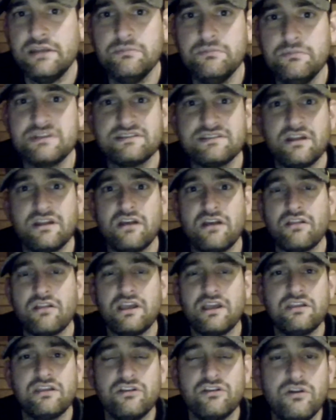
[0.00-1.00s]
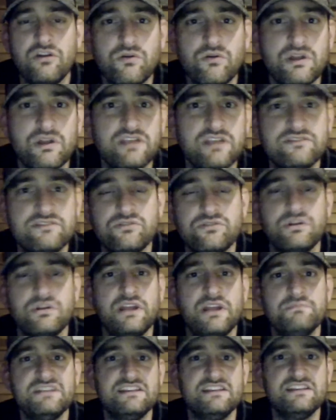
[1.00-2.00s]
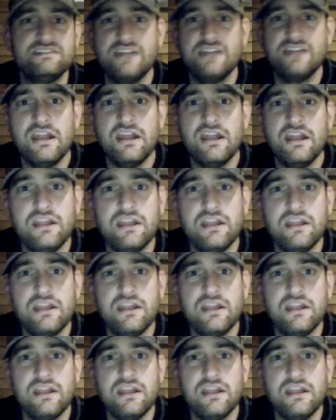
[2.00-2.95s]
It's not like you're going into an empty stadium